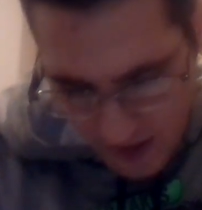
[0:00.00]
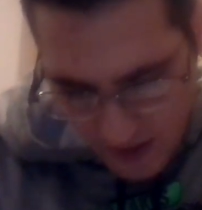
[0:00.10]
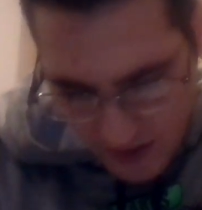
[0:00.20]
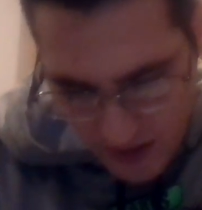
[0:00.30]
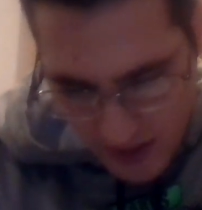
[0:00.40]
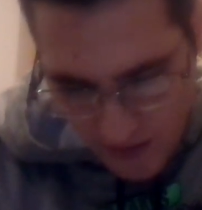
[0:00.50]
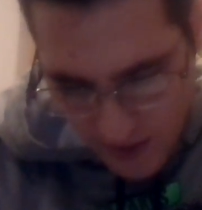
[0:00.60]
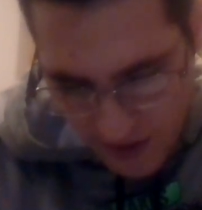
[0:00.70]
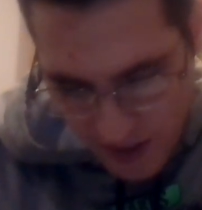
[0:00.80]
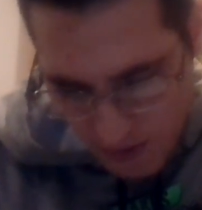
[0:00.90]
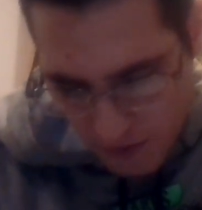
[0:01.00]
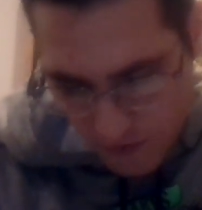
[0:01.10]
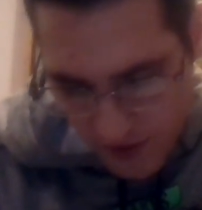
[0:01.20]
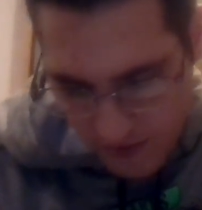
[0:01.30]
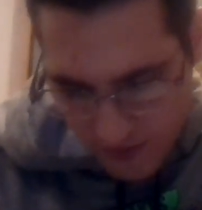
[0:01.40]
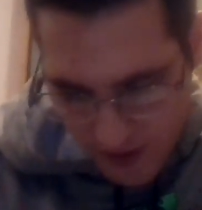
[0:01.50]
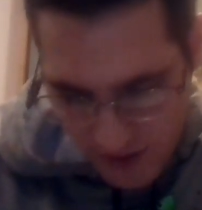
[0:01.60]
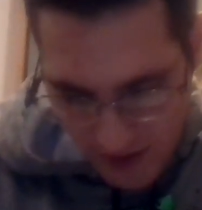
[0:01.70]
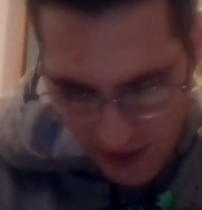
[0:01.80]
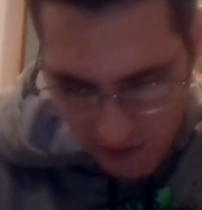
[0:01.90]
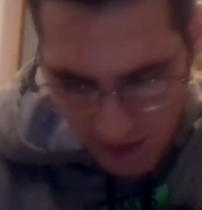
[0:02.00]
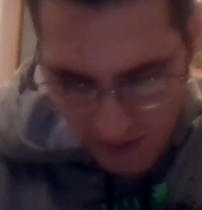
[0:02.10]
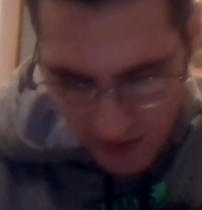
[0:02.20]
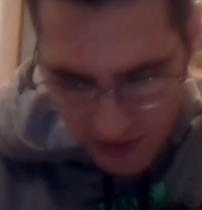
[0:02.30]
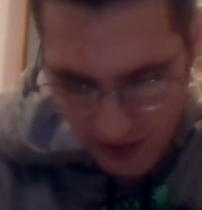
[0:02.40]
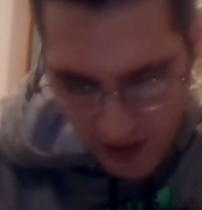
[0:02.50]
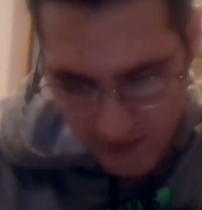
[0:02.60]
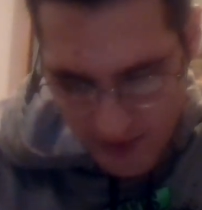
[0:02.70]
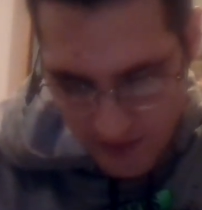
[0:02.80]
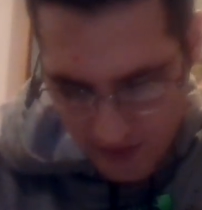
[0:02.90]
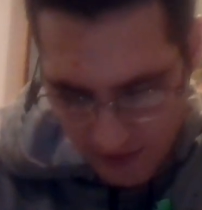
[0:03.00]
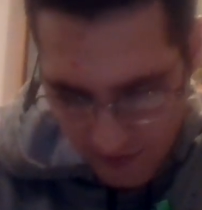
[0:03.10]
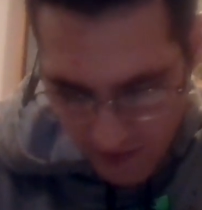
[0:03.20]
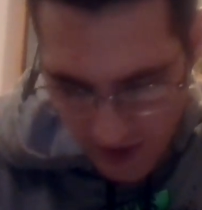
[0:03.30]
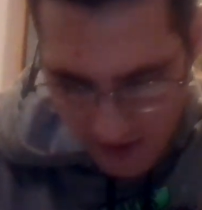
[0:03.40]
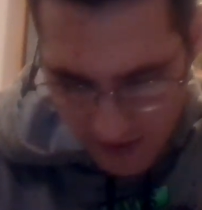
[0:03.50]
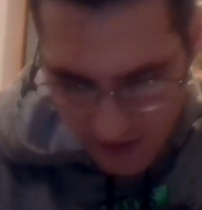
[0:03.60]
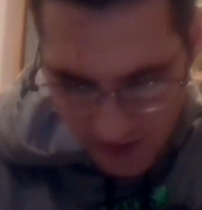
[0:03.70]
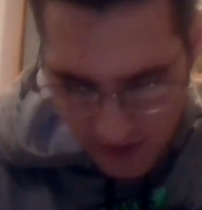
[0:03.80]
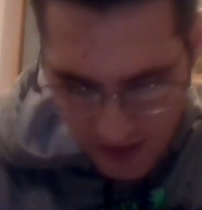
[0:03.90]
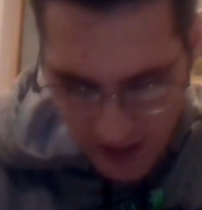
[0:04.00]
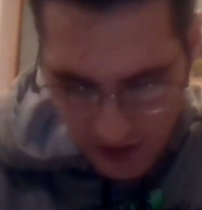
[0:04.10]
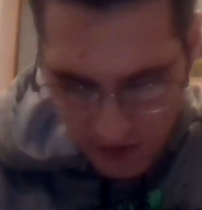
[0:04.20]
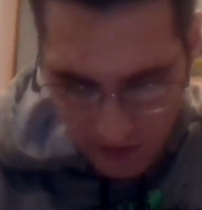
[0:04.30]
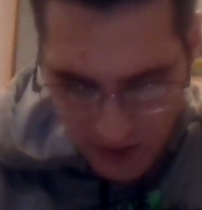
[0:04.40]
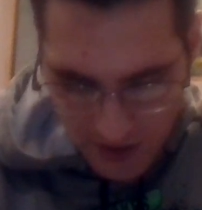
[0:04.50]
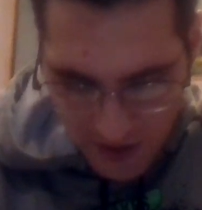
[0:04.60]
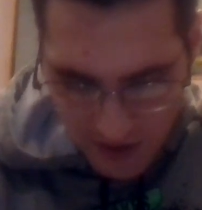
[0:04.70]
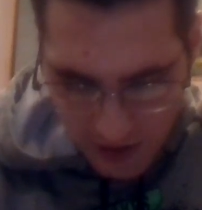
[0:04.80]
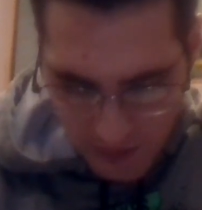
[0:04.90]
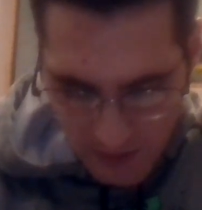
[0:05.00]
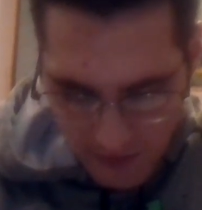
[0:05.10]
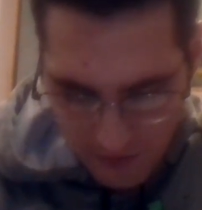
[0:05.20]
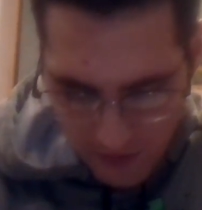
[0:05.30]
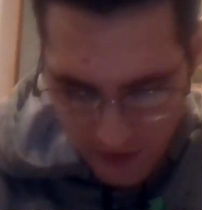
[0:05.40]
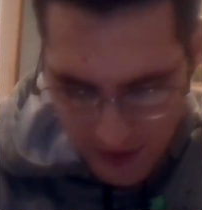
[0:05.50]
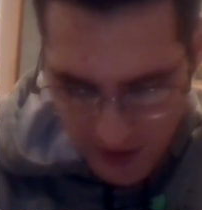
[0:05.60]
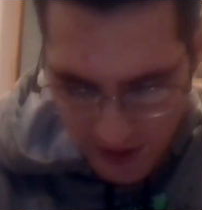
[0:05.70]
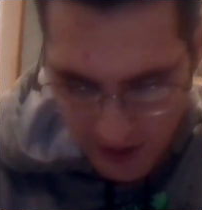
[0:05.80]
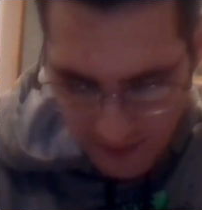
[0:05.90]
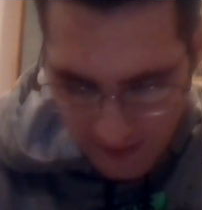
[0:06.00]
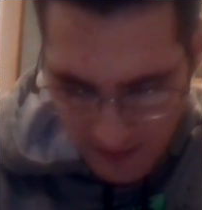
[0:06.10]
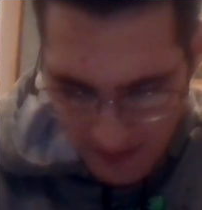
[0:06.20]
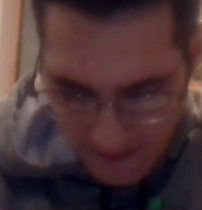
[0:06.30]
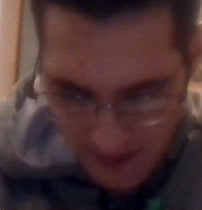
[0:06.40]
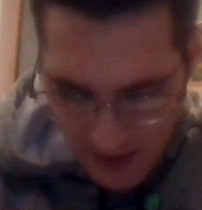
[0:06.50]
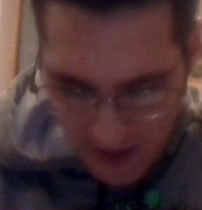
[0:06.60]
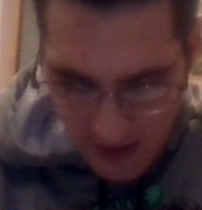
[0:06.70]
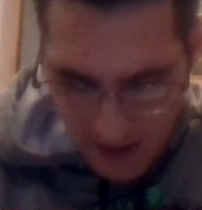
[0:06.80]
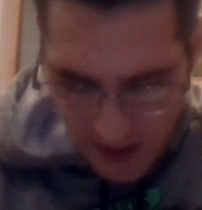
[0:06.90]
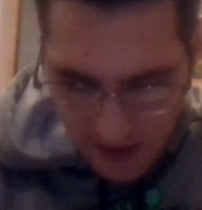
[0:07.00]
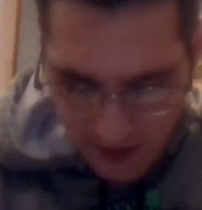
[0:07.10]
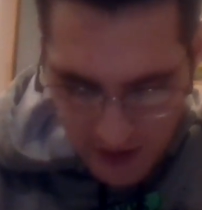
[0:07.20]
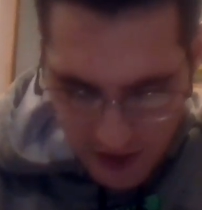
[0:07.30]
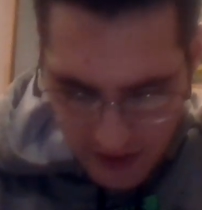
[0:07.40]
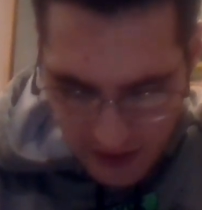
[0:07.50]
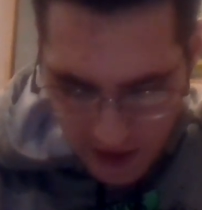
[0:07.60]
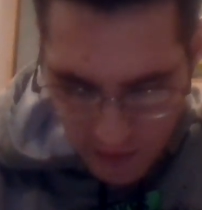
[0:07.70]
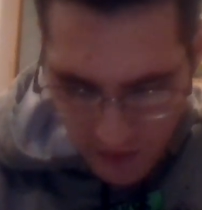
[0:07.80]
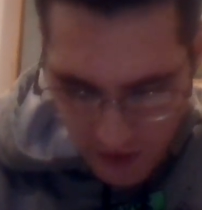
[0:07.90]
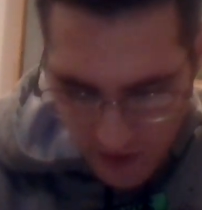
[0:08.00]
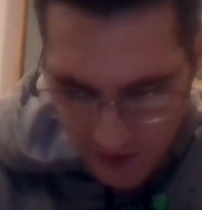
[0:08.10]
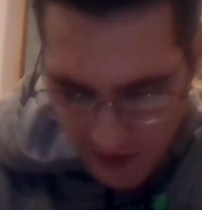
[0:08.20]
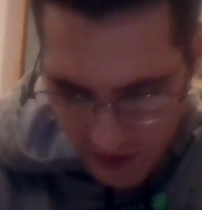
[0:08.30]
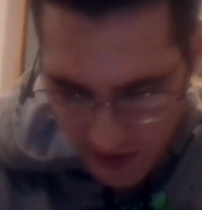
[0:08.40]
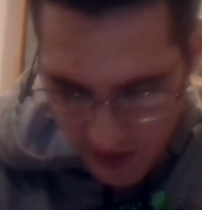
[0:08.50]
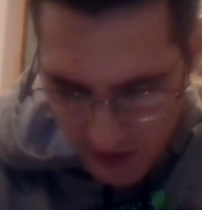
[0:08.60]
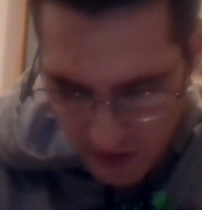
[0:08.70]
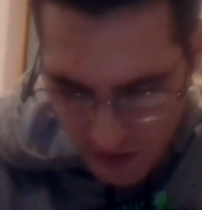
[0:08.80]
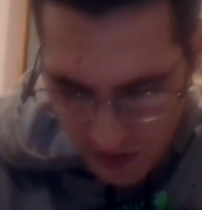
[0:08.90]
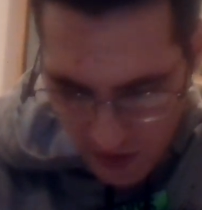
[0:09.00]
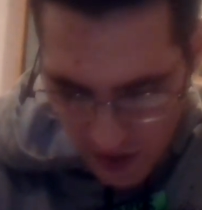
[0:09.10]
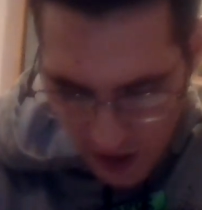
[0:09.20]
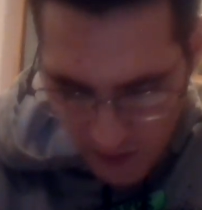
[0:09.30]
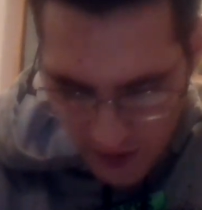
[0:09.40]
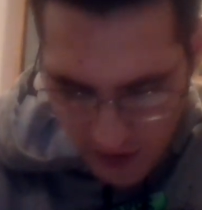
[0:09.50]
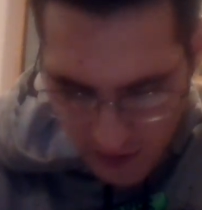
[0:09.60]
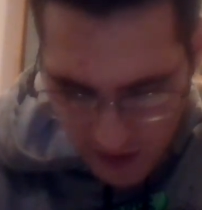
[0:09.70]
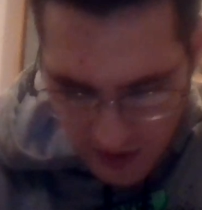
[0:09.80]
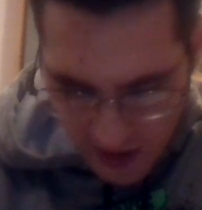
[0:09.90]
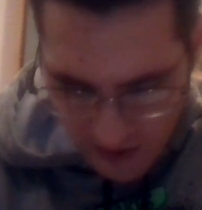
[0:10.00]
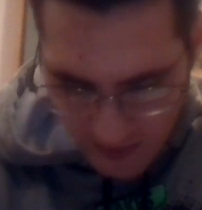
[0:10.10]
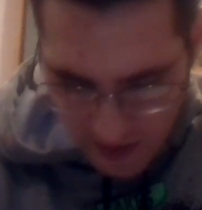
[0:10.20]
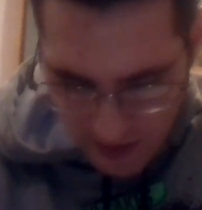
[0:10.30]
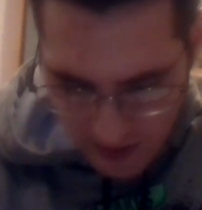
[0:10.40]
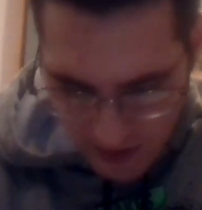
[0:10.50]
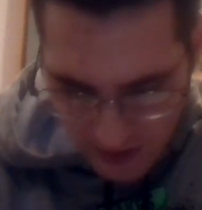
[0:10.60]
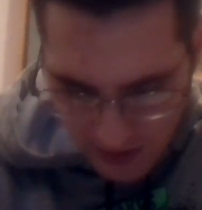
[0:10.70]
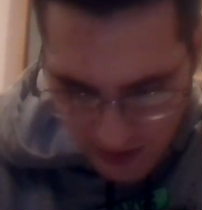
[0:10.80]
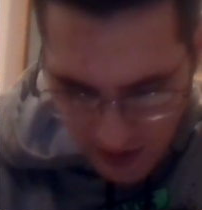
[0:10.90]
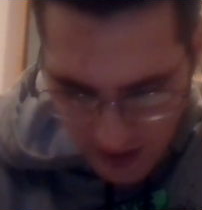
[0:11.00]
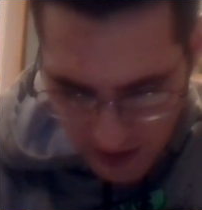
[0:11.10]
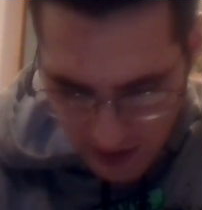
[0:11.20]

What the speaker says: to see whether he will favor us and remember his covenant with our fathers and crush this army before us today. Then all the Gentiles will know that there is no one who redeems and